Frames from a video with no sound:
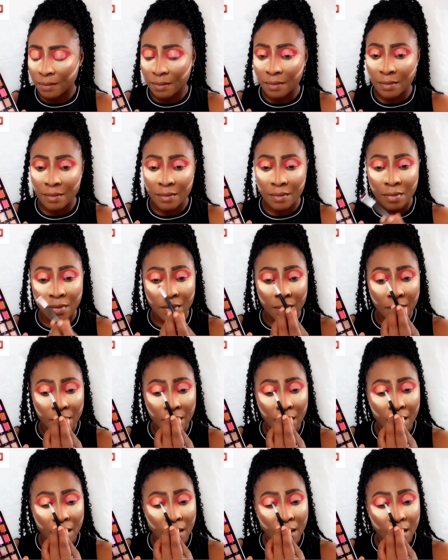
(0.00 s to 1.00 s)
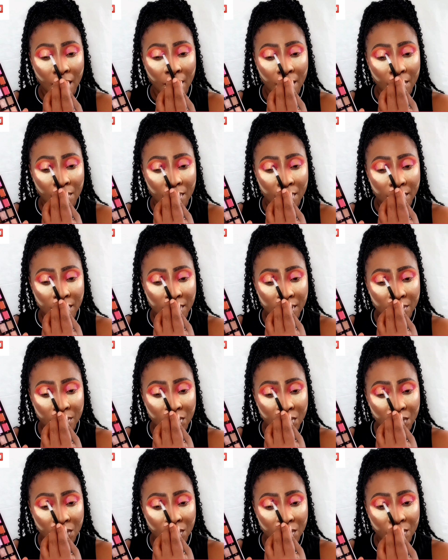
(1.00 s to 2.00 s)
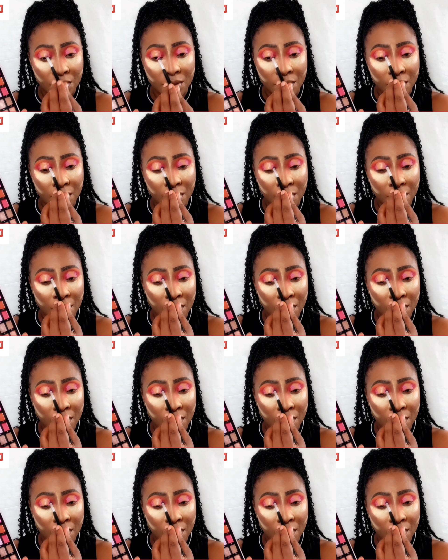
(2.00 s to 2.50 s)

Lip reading: the shade for the center,